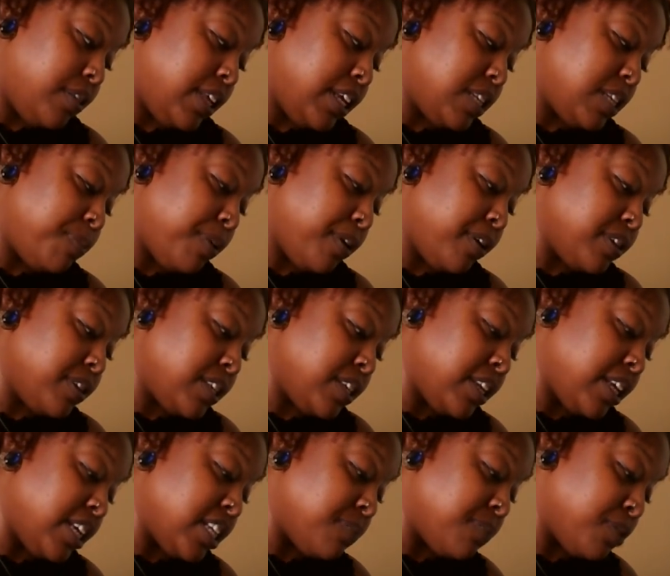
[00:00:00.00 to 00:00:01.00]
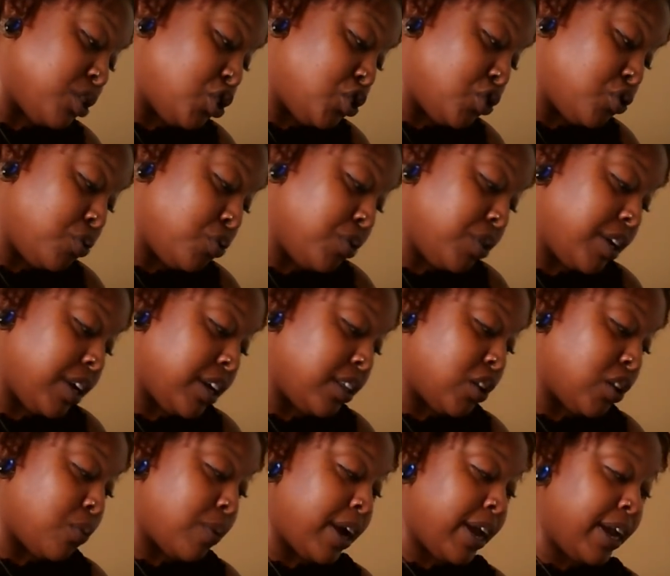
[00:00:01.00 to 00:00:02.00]
this person is mature in
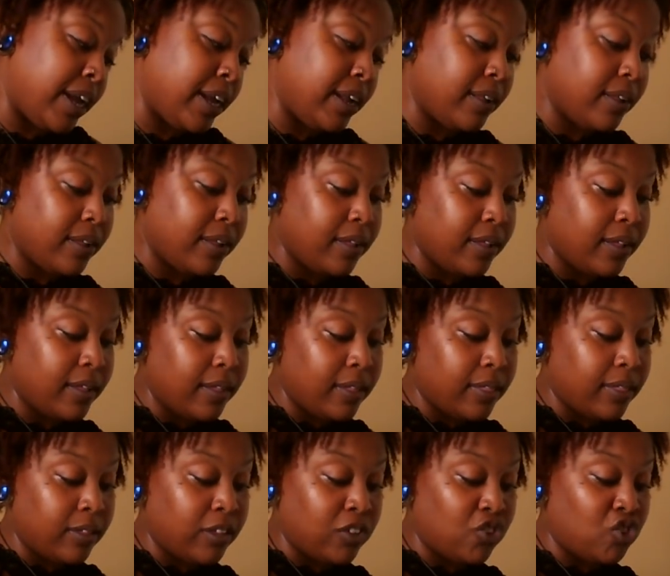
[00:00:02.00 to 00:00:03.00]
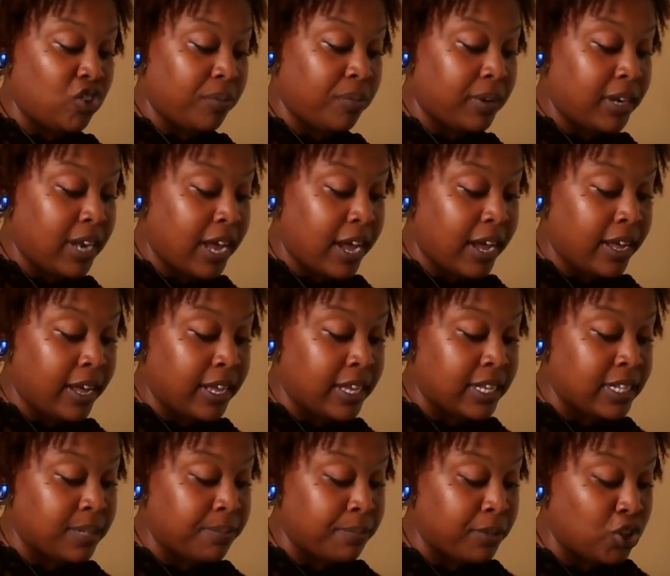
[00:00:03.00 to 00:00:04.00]
the way. This Gemini
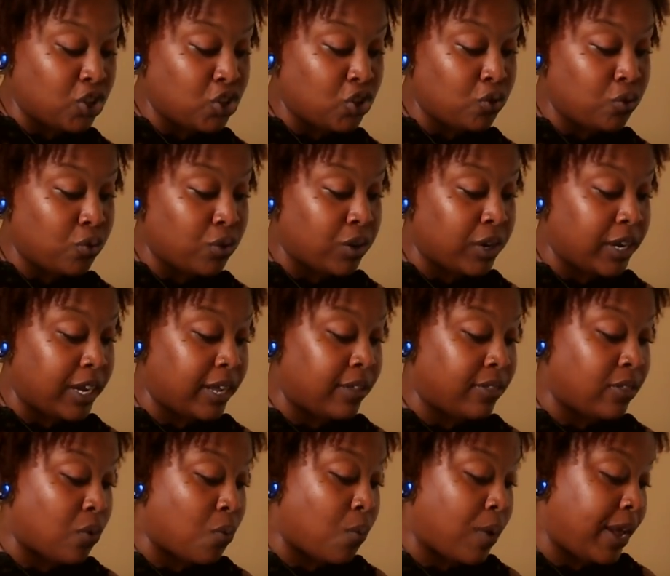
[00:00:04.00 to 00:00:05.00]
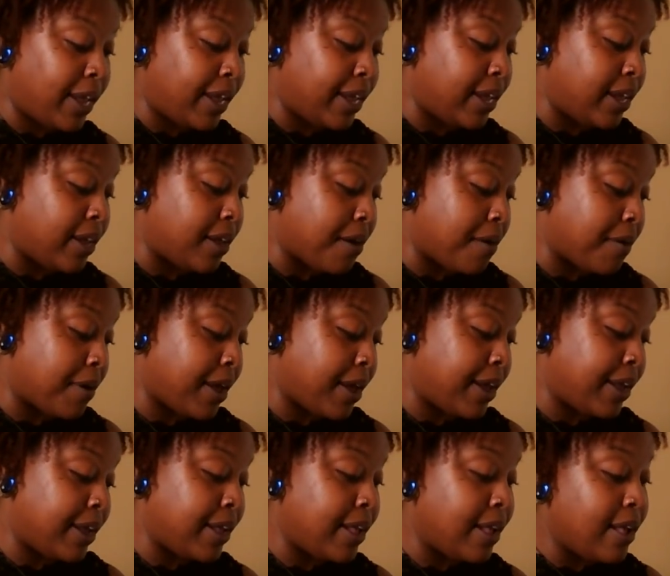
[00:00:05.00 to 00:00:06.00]
is mature in the way,
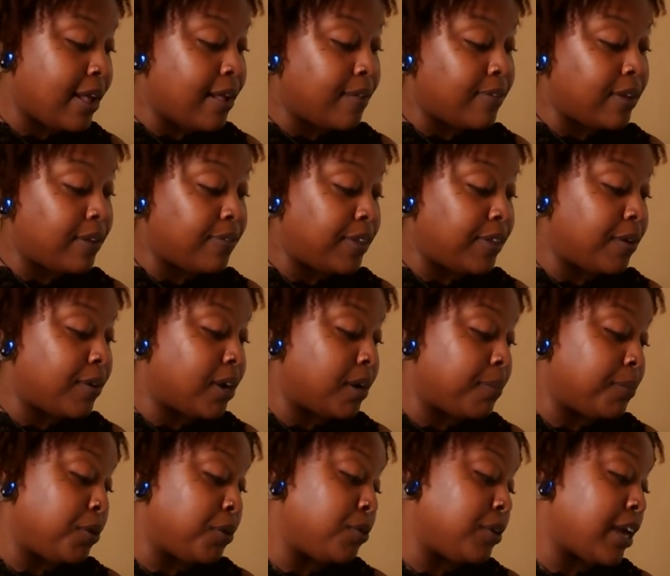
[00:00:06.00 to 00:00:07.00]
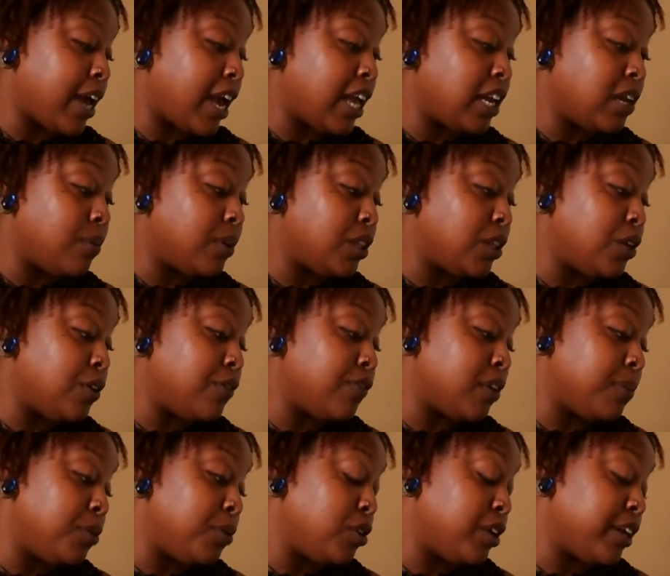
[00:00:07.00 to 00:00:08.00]
okay, that they're communicating with you. If
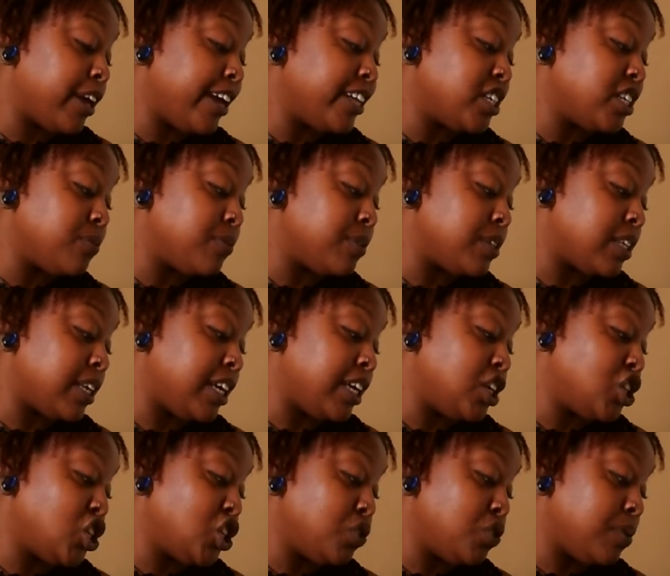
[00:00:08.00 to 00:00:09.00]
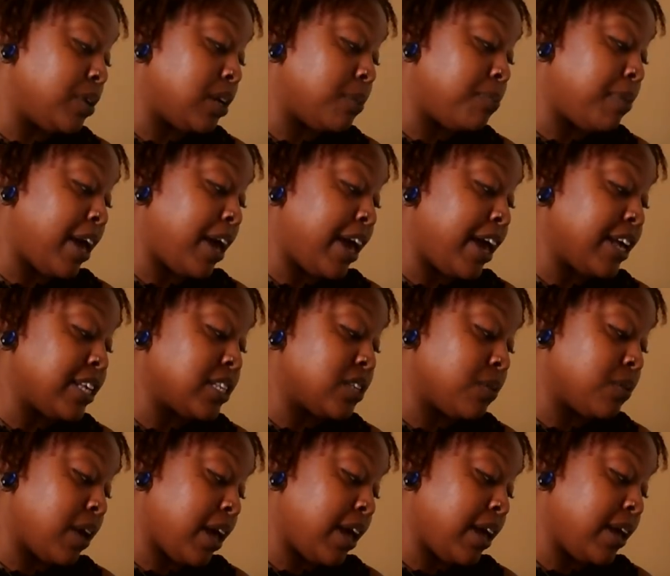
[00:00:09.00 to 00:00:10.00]
communication was an issue in the past,
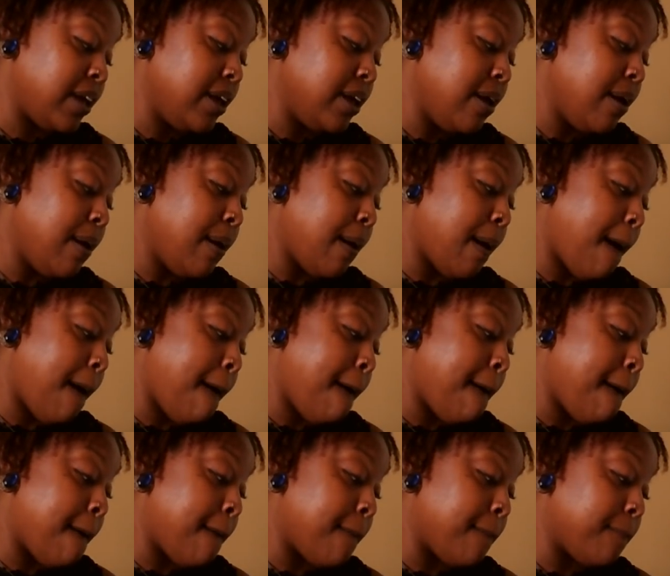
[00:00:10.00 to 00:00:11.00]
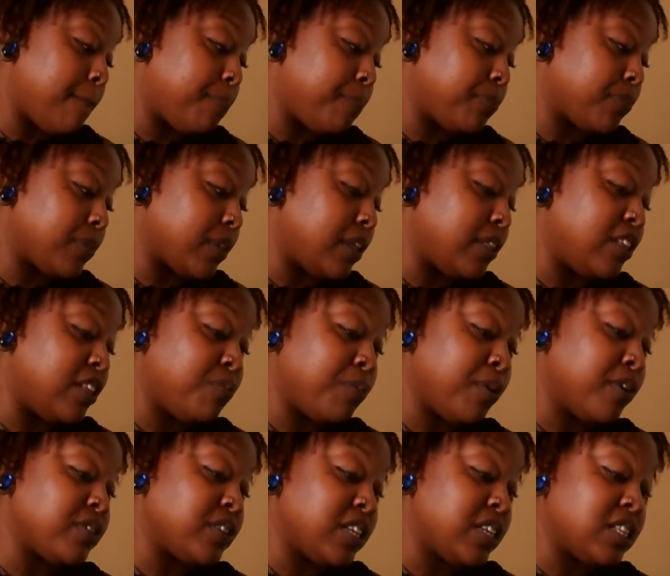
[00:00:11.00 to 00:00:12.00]
okay, um, this
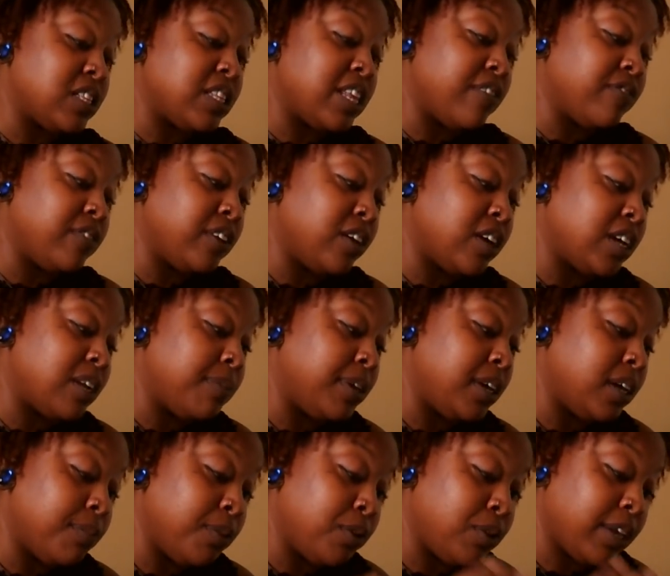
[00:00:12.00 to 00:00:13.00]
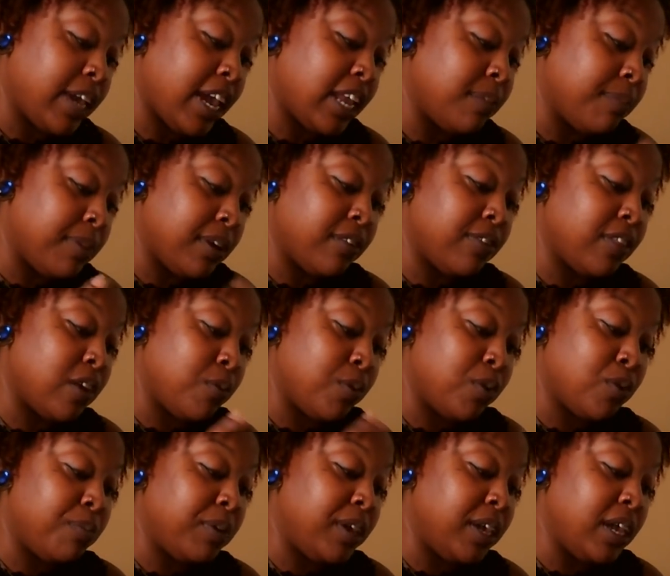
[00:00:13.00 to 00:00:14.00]
person is definitely going to be communicating better. There
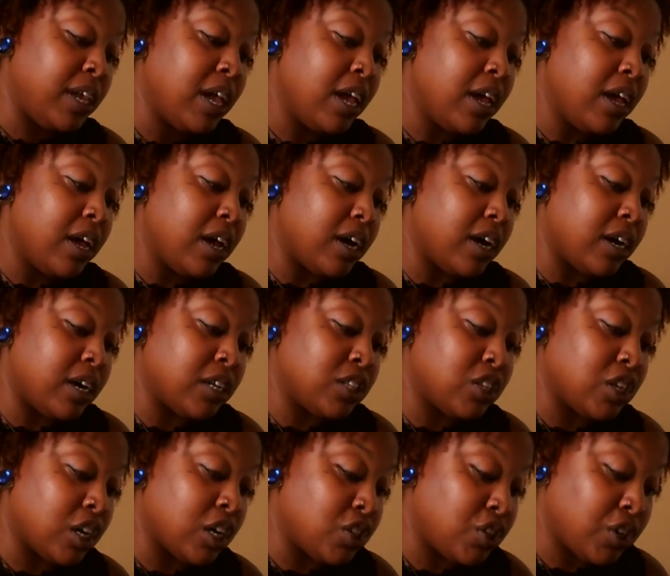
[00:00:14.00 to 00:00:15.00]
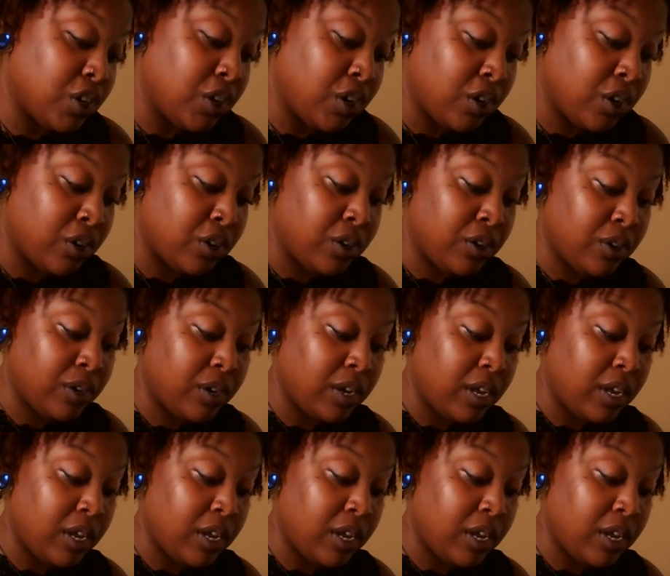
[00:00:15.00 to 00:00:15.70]
will be a, a turn